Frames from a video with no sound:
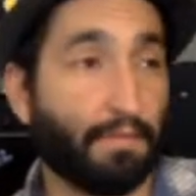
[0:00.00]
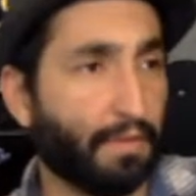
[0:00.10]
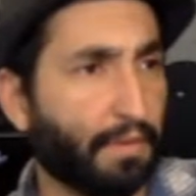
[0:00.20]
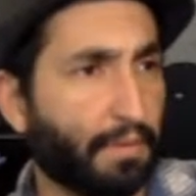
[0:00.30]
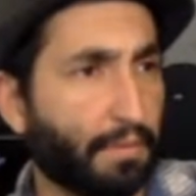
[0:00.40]

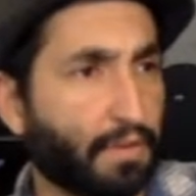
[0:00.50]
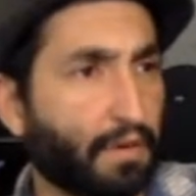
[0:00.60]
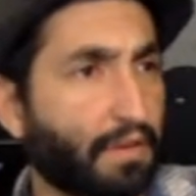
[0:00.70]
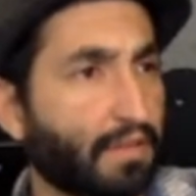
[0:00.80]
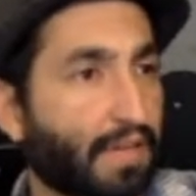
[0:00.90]
the majority of this
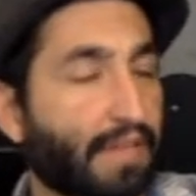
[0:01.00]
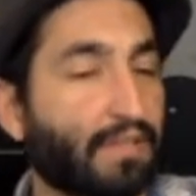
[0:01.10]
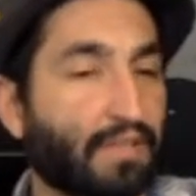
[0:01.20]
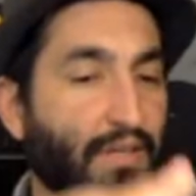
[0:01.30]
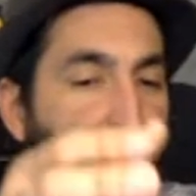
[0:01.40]
class is
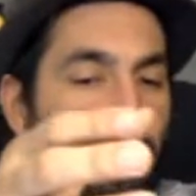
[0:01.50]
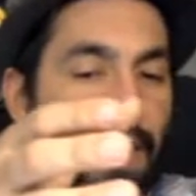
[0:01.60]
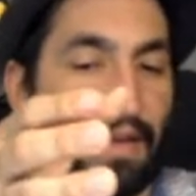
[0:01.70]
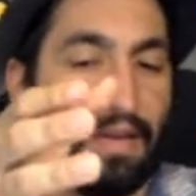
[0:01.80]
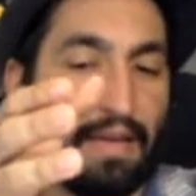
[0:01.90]
done by
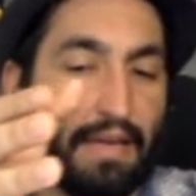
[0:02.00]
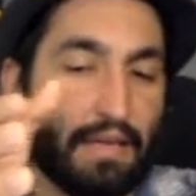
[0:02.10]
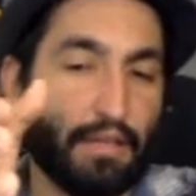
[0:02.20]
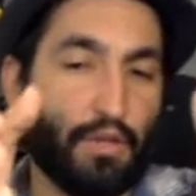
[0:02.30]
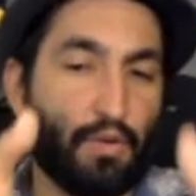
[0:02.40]

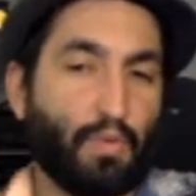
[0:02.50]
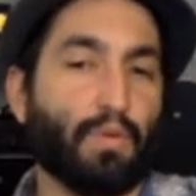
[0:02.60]
you